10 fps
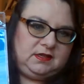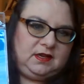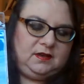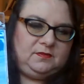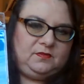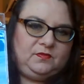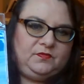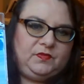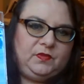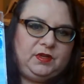um,
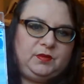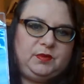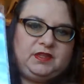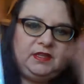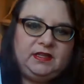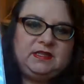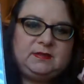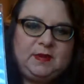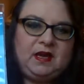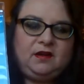when you put the lids
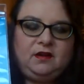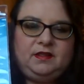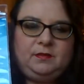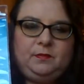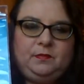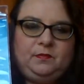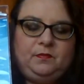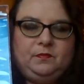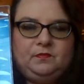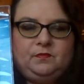back on the
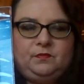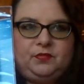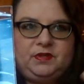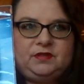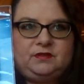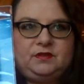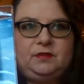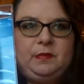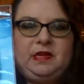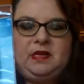bristles are
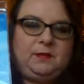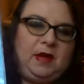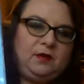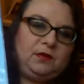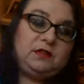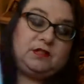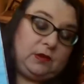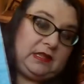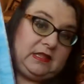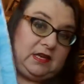bending backwards so
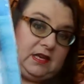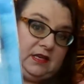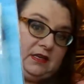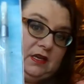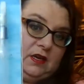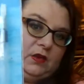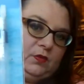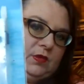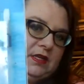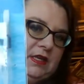I thought I
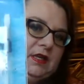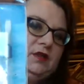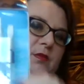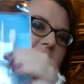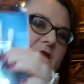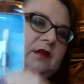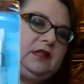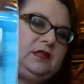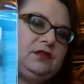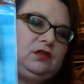would get a new pair and
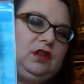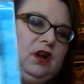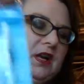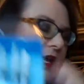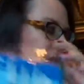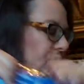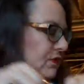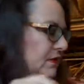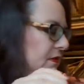these are long handled.